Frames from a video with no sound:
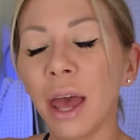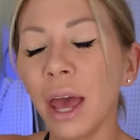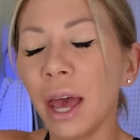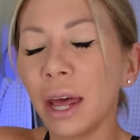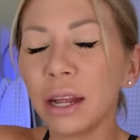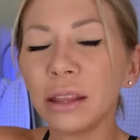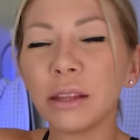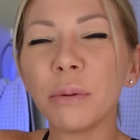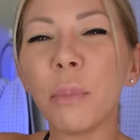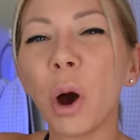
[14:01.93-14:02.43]

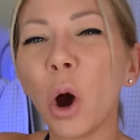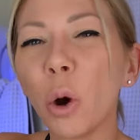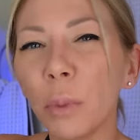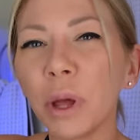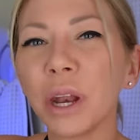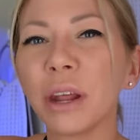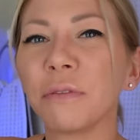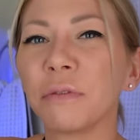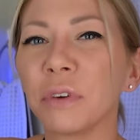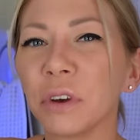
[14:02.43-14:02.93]
And in the
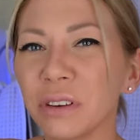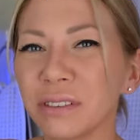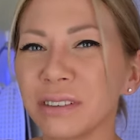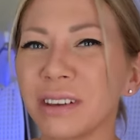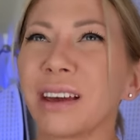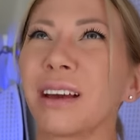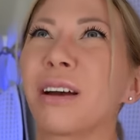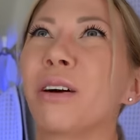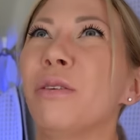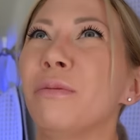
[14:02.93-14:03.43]
moment, it feels
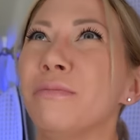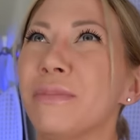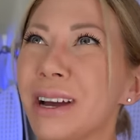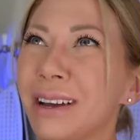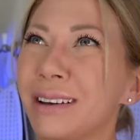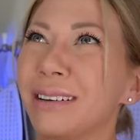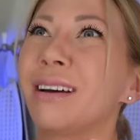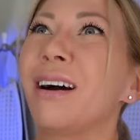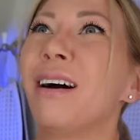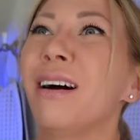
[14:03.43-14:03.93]
like, oh
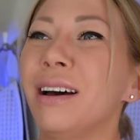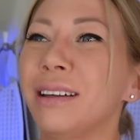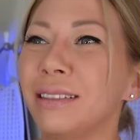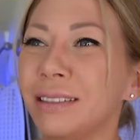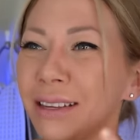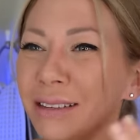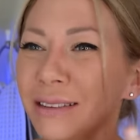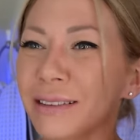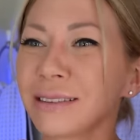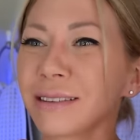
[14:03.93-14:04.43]
my God,
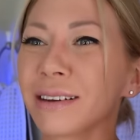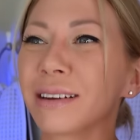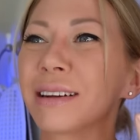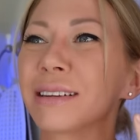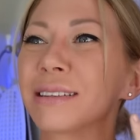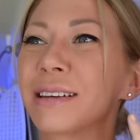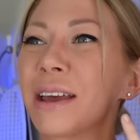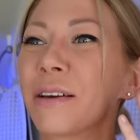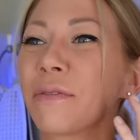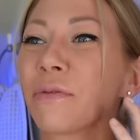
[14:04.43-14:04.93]
this is gonna
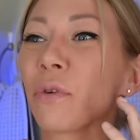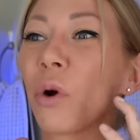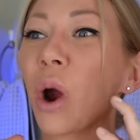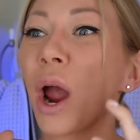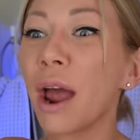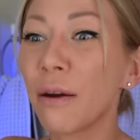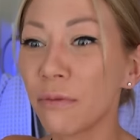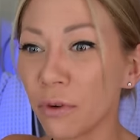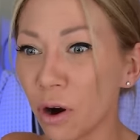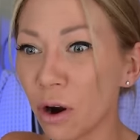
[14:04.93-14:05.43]
take
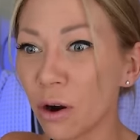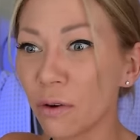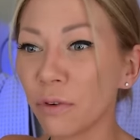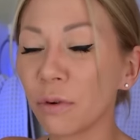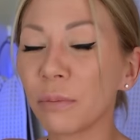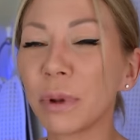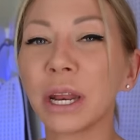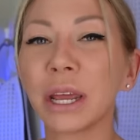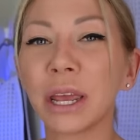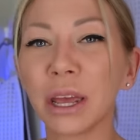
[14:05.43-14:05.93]
forever
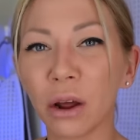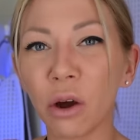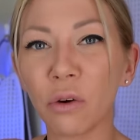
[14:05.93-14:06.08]
for me to get